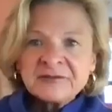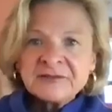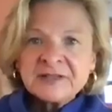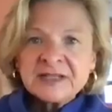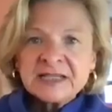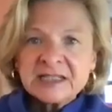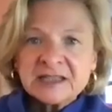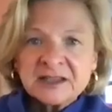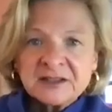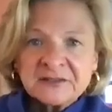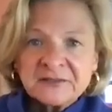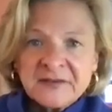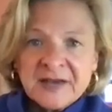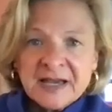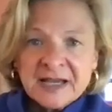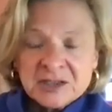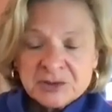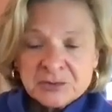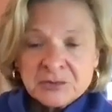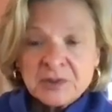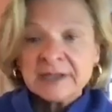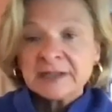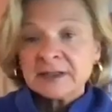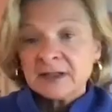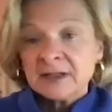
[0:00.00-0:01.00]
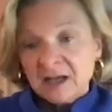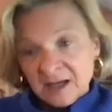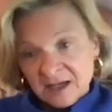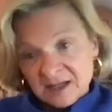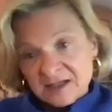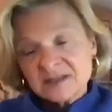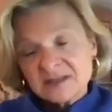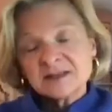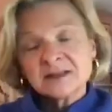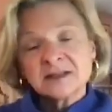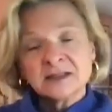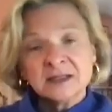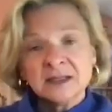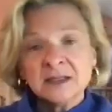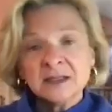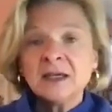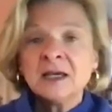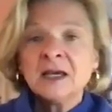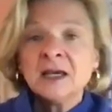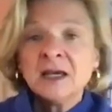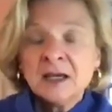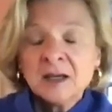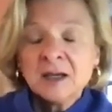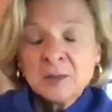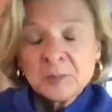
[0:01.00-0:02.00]
get the facts right. Honestly,
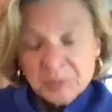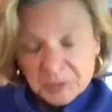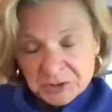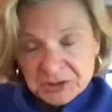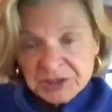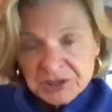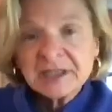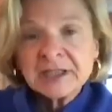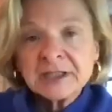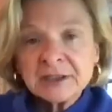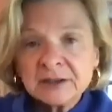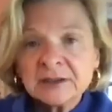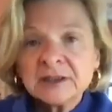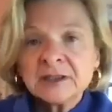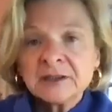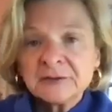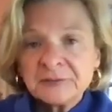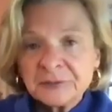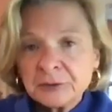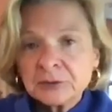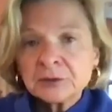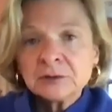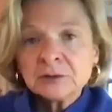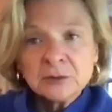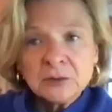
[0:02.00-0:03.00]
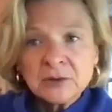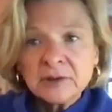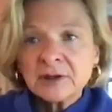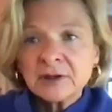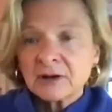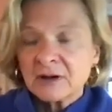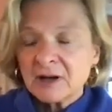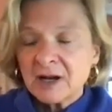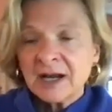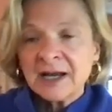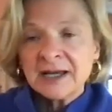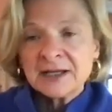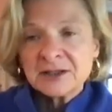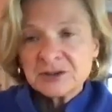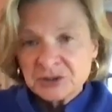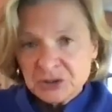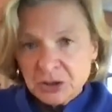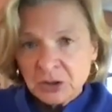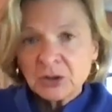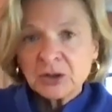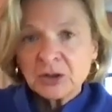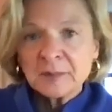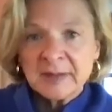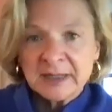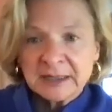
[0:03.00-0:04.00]
particularly if you're a lawyer. I
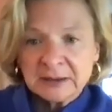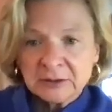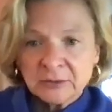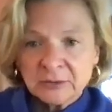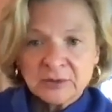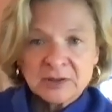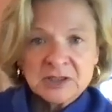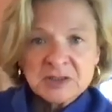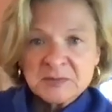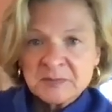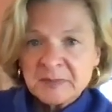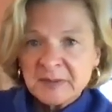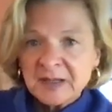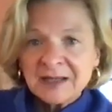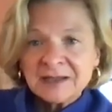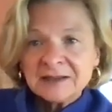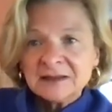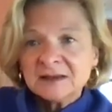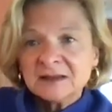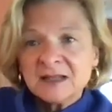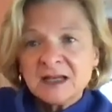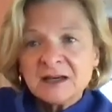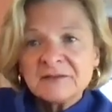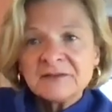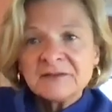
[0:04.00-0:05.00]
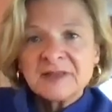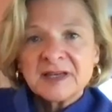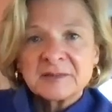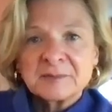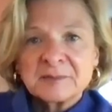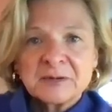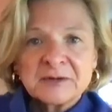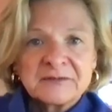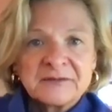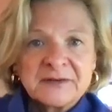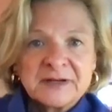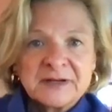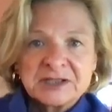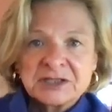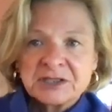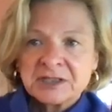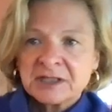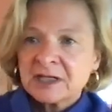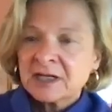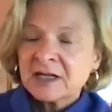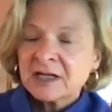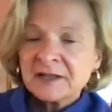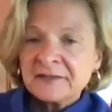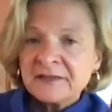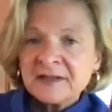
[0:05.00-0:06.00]
joke about lawyers, but I love that profession
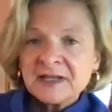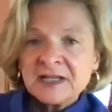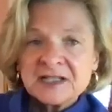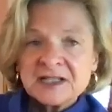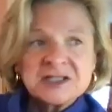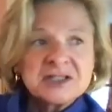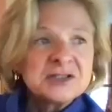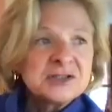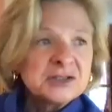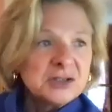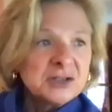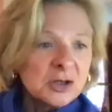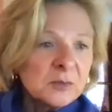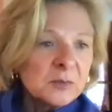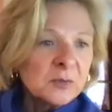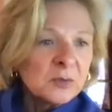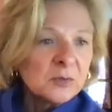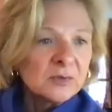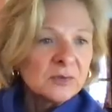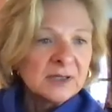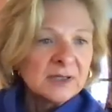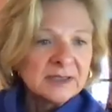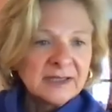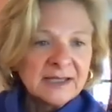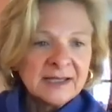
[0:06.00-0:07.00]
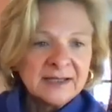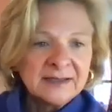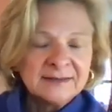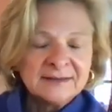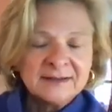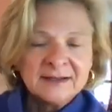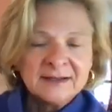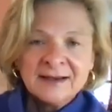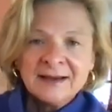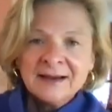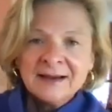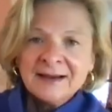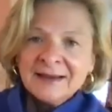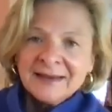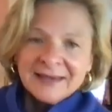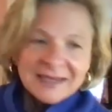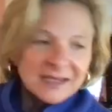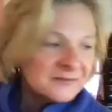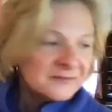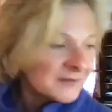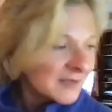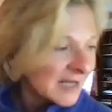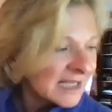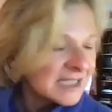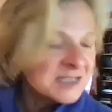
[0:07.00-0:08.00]
and I think it's a noble one. And
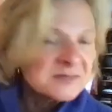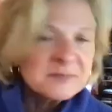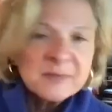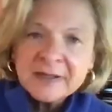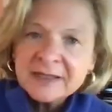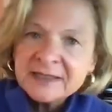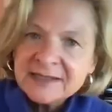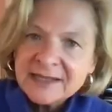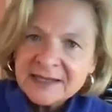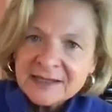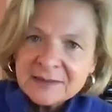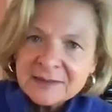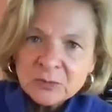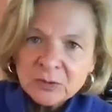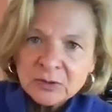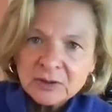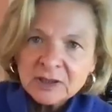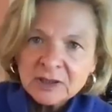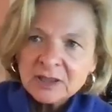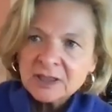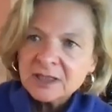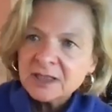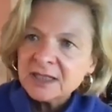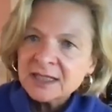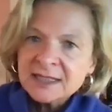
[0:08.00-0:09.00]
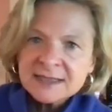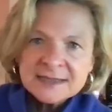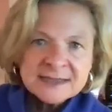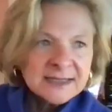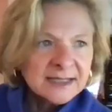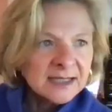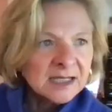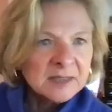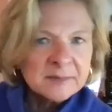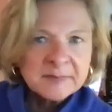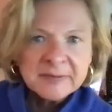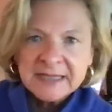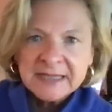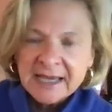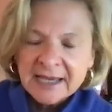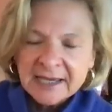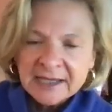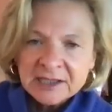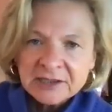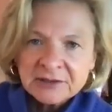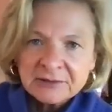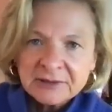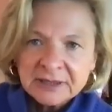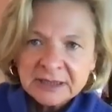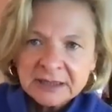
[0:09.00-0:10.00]
if it has my name on it, it's got to be
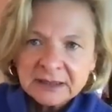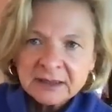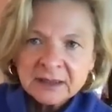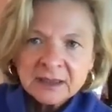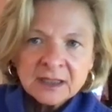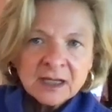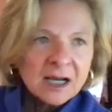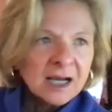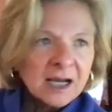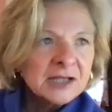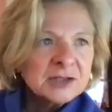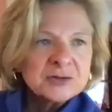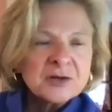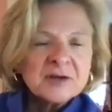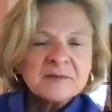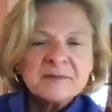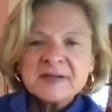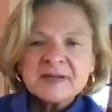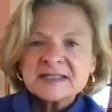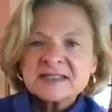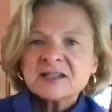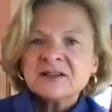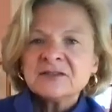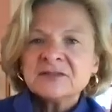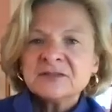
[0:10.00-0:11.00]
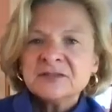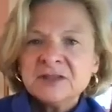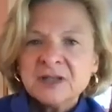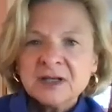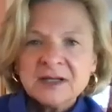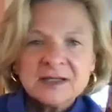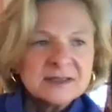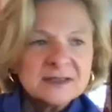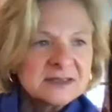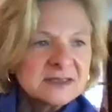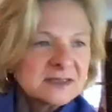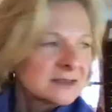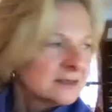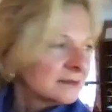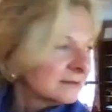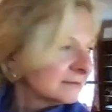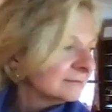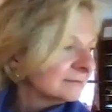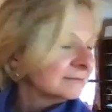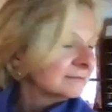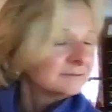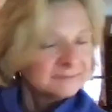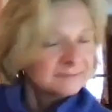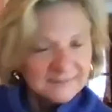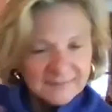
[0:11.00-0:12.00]
accurate. I drive myself nuts,
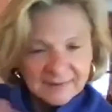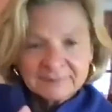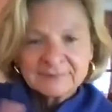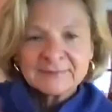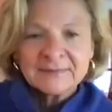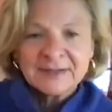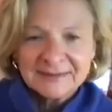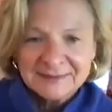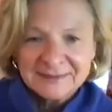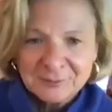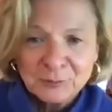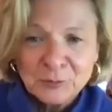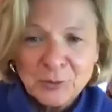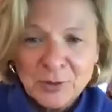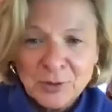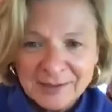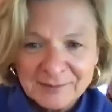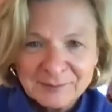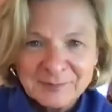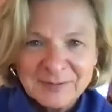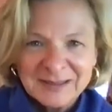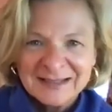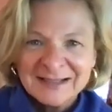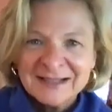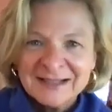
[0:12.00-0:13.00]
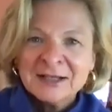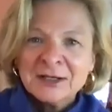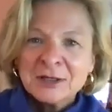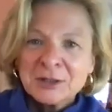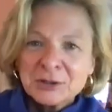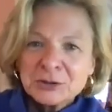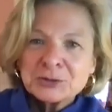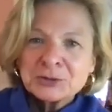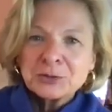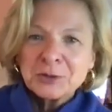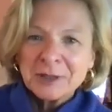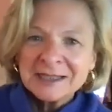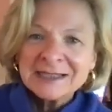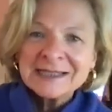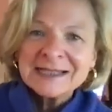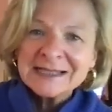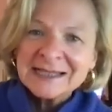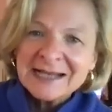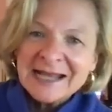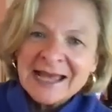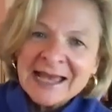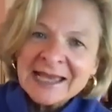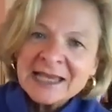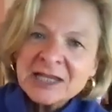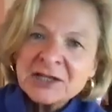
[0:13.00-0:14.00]
not to whine, but trying to
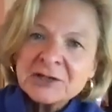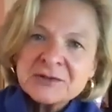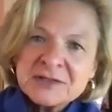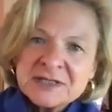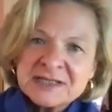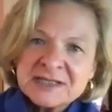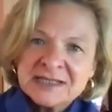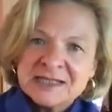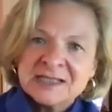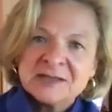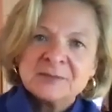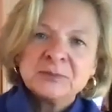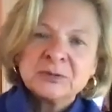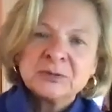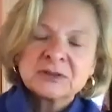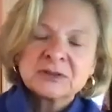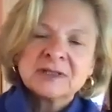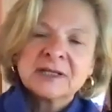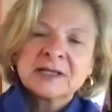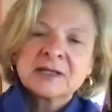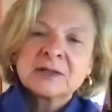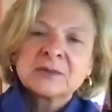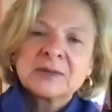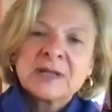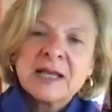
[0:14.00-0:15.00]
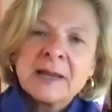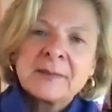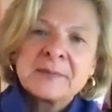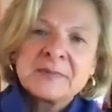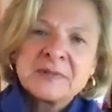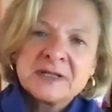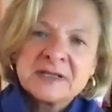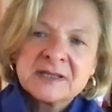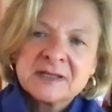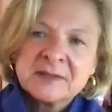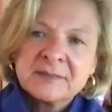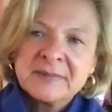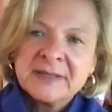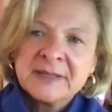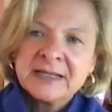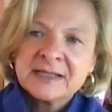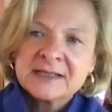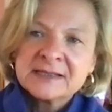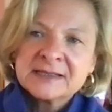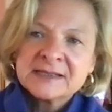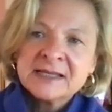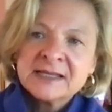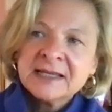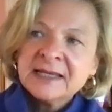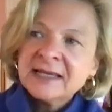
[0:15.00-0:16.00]
get accuracy in a book like What Happened to the
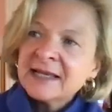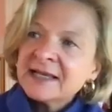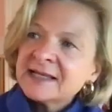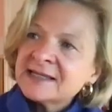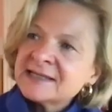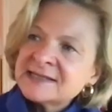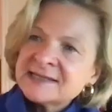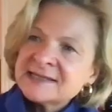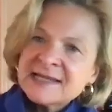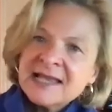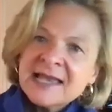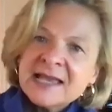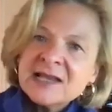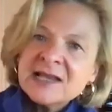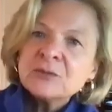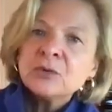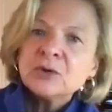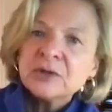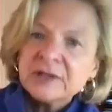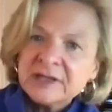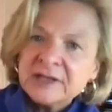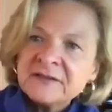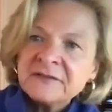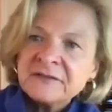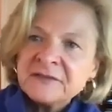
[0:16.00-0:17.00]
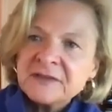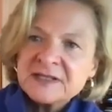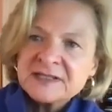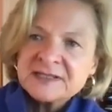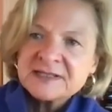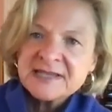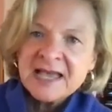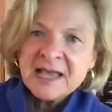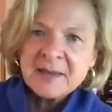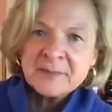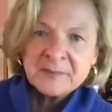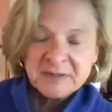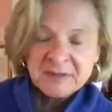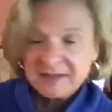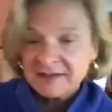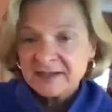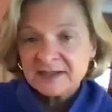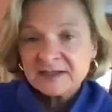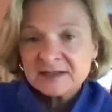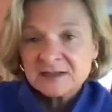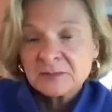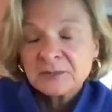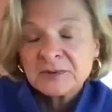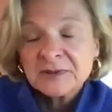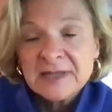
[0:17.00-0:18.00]
Bennetts and saying, well, if this happened, they
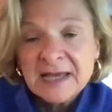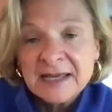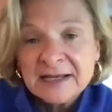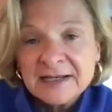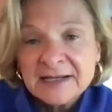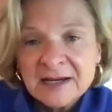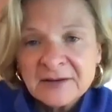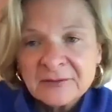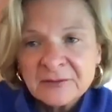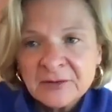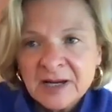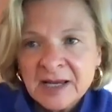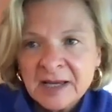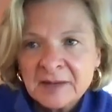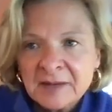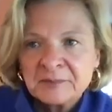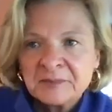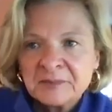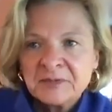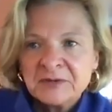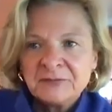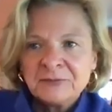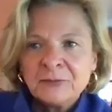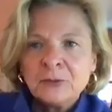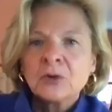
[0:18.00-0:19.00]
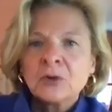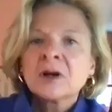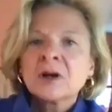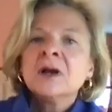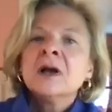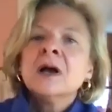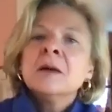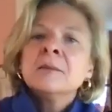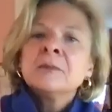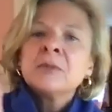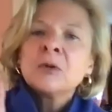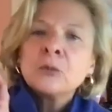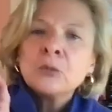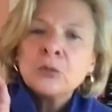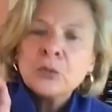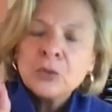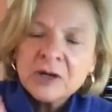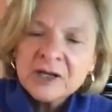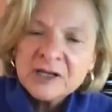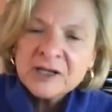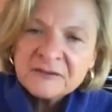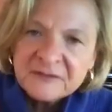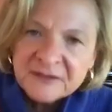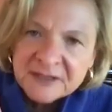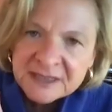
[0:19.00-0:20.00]
can say, well, that never happened before. But
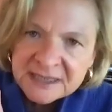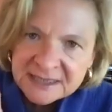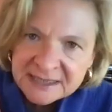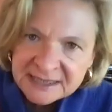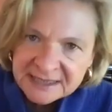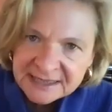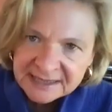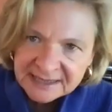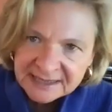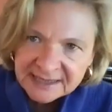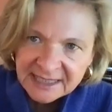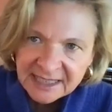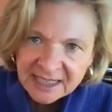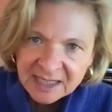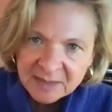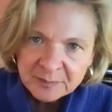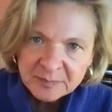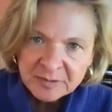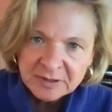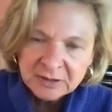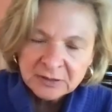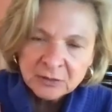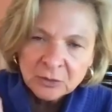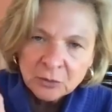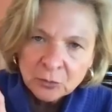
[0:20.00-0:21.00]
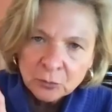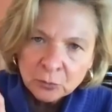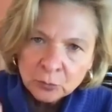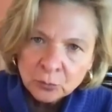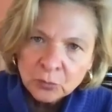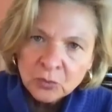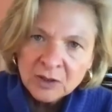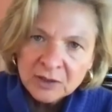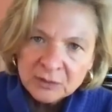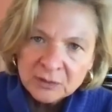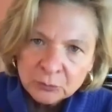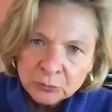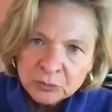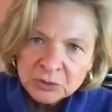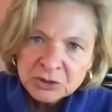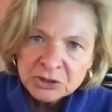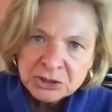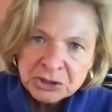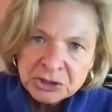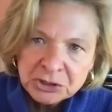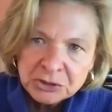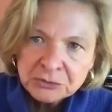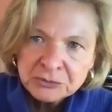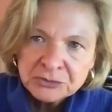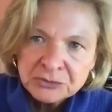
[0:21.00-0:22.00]
what if it did happen? What would
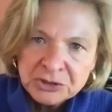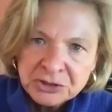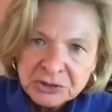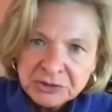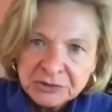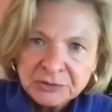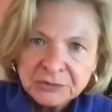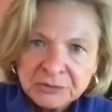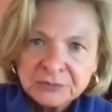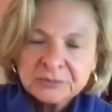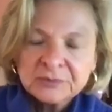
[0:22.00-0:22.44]
you do?